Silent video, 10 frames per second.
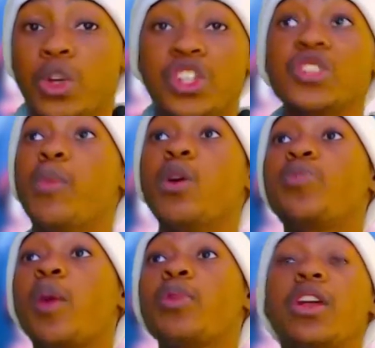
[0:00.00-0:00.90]
which is most
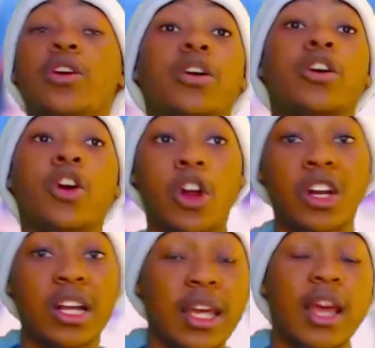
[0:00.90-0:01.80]
popular
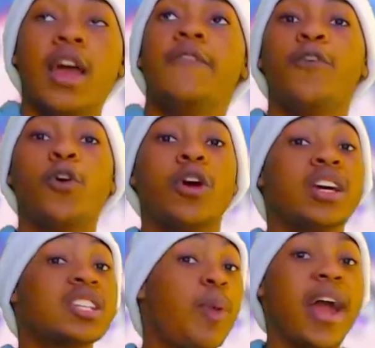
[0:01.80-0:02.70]
currently for
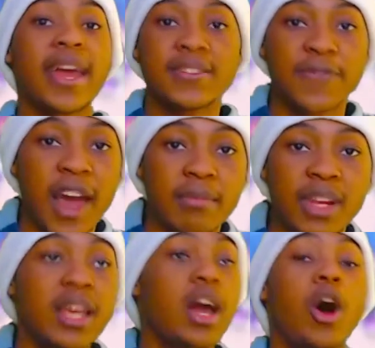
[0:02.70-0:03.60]
Spy X
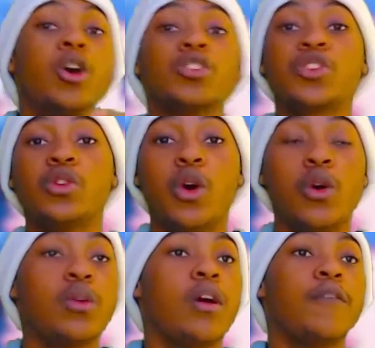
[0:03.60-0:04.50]
Family, also
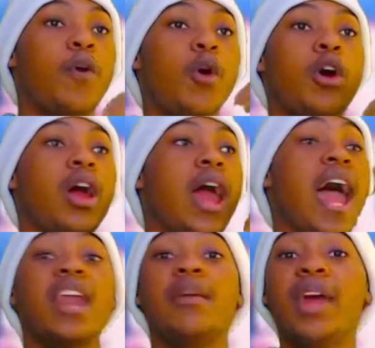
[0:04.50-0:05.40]
known for
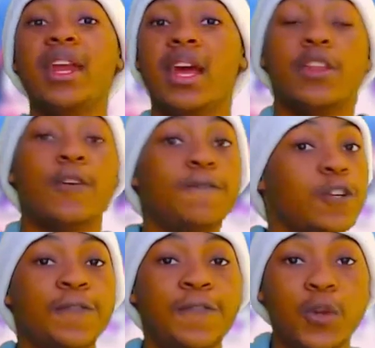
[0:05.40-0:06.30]
animating the
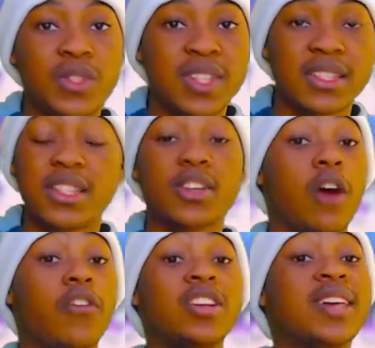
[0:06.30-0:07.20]
first few seasons
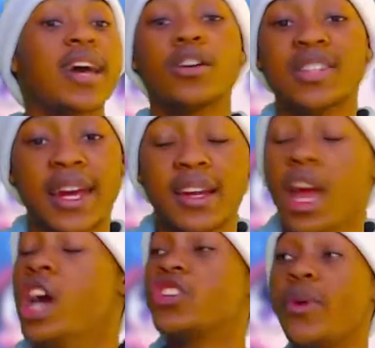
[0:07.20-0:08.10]
of Attack on
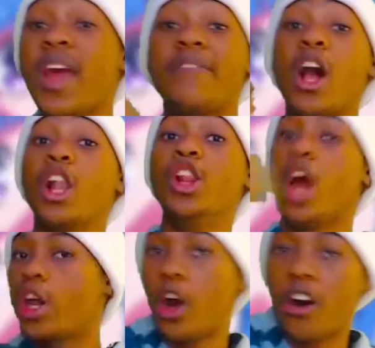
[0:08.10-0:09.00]
Titan. So we have a
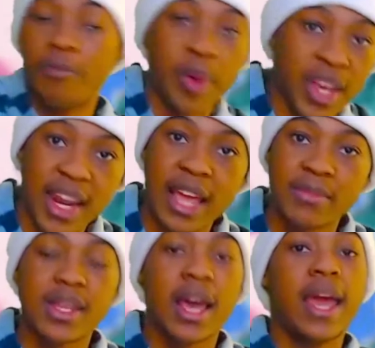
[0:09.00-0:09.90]
lot of big
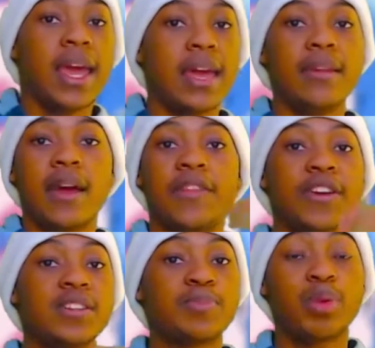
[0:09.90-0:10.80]
names in
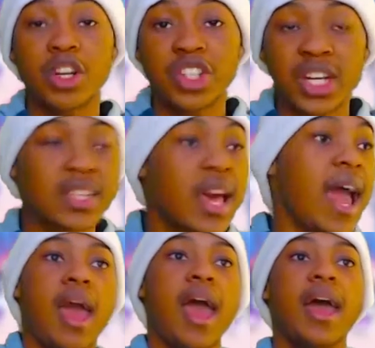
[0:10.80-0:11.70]
this project,
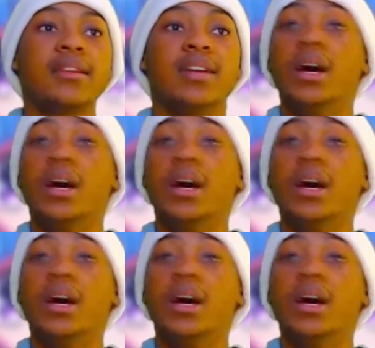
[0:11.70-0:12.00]
and